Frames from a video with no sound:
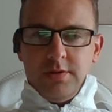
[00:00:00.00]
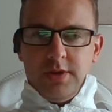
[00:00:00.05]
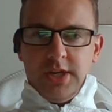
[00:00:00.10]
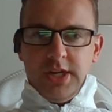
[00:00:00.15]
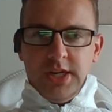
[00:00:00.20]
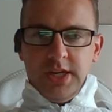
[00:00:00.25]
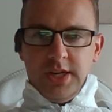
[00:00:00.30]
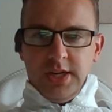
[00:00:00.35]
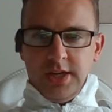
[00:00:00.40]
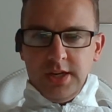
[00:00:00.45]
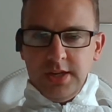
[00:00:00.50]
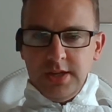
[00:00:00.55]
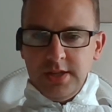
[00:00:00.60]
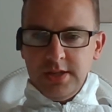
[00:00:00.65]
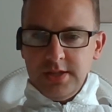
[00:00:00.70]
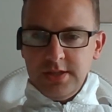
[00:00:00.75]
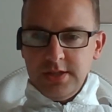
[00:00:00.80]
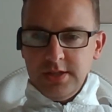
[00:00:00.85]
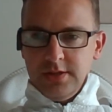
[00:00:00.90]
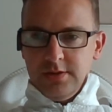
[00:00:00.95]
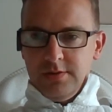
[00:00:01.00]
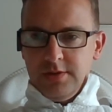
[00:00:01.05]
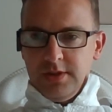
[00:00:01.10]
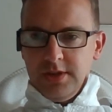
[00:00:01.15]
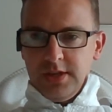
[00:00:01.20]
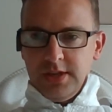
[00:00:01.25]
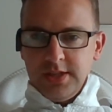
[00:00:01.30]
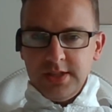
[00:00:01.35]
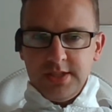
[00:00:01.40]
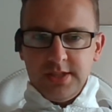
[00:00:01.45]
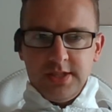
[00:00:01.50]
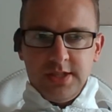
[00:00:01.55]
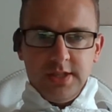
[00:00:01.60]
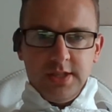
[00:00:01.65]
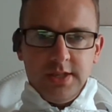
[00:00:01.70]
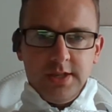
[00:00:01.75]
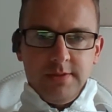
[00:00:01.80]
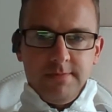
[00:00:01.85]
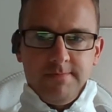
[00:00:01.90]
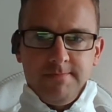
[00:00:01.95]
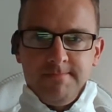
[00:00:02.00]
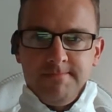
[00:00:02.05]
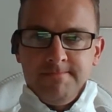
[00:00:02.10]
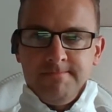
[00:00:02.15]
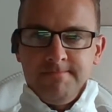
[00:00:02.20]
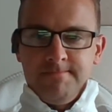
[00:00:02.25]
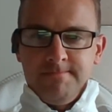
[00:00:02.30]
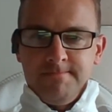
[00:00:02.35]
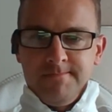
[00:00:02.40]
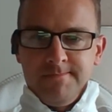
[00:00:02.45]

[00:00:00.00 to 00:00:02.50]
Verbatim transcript: Okay, so we got um,